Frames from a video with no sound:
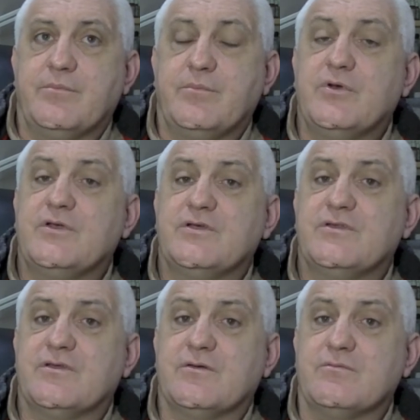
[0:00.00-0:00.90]
But you
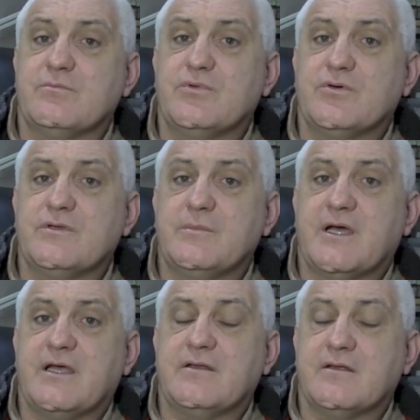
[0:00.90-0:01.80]
should do. Broaden your
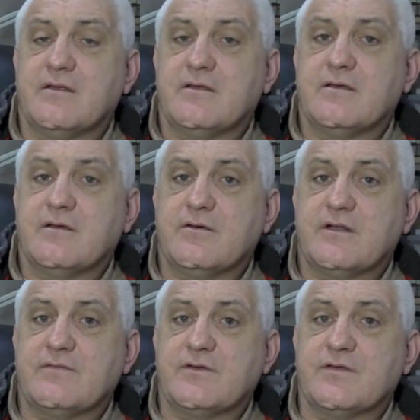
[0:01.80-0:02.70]
mind. Go and
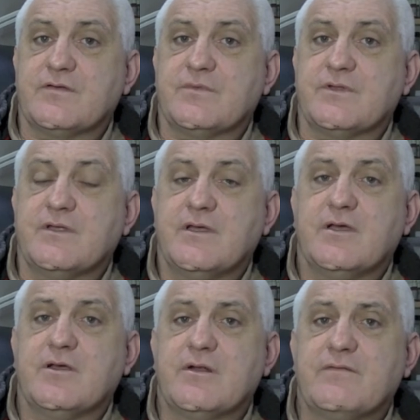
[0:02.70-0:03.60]
have a look at something.
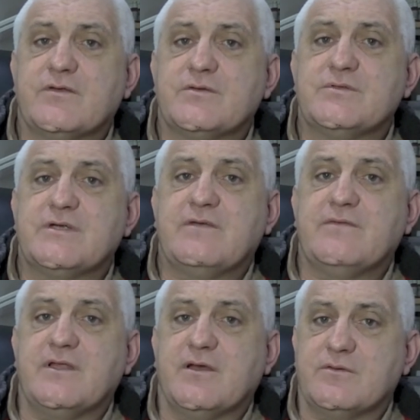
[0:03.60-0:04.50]
Go and have a look at some train
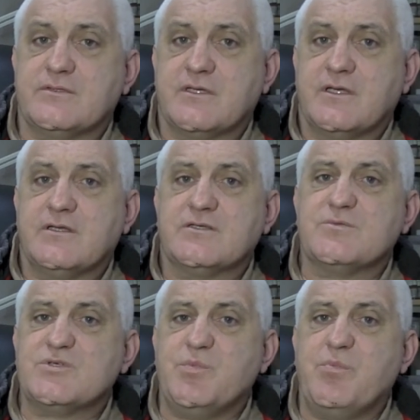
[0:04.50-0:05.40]
videos.
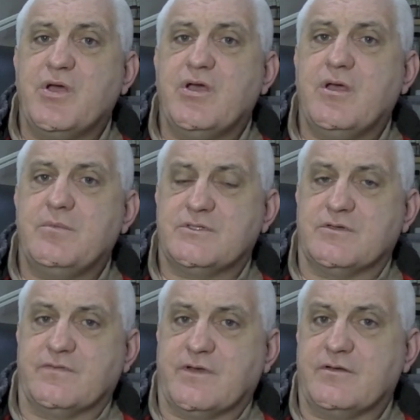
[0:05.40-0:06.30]
Some superb
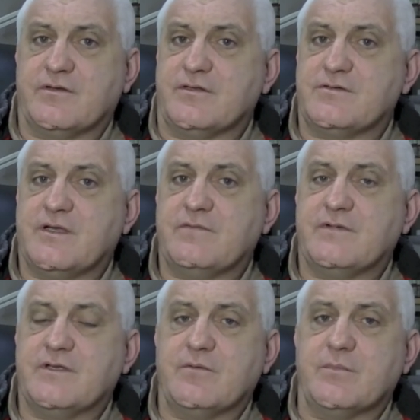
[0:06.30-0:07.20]
stuff going on in the train
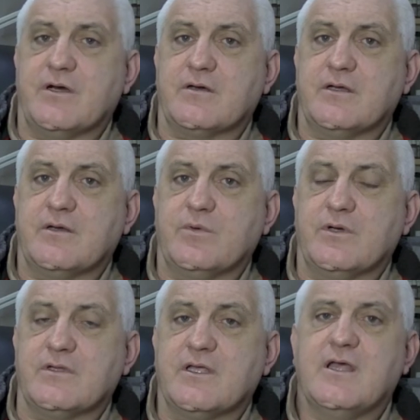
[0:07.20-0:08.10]
video
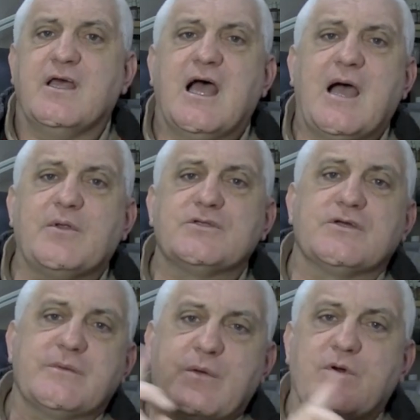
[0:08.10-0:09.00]
world. I'm not
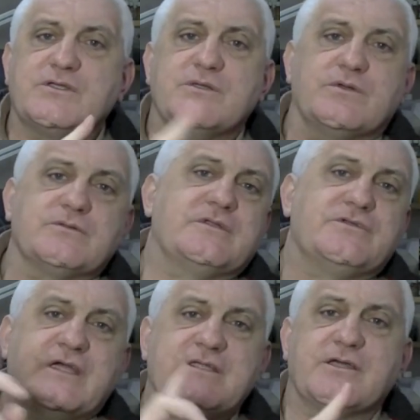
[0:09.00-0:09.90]
talking about watching the ones where the
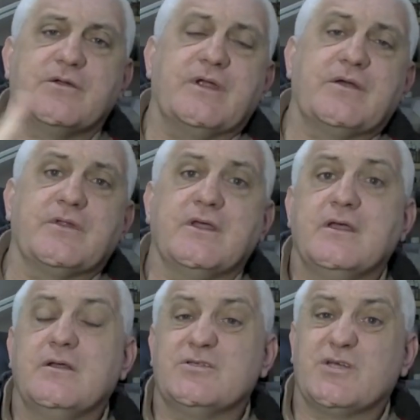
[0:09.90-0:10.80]
trains go round.
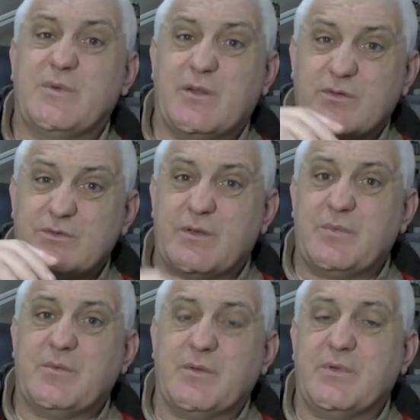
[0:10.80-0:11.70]
I'm talking about the ones where
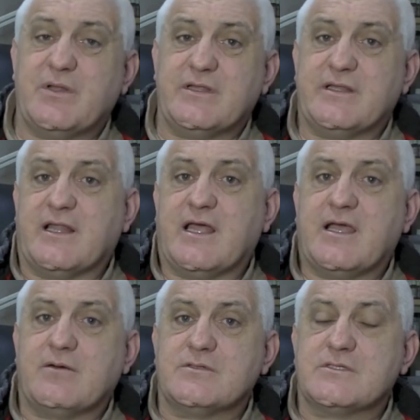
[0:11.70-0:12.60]
people are building the
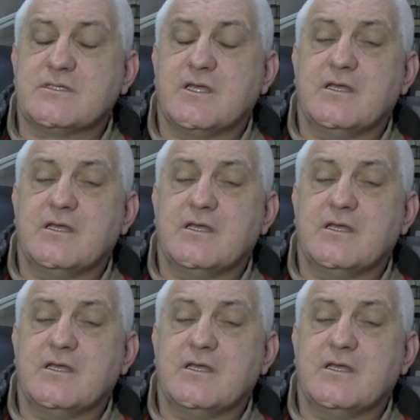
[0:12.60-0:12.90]
layouts.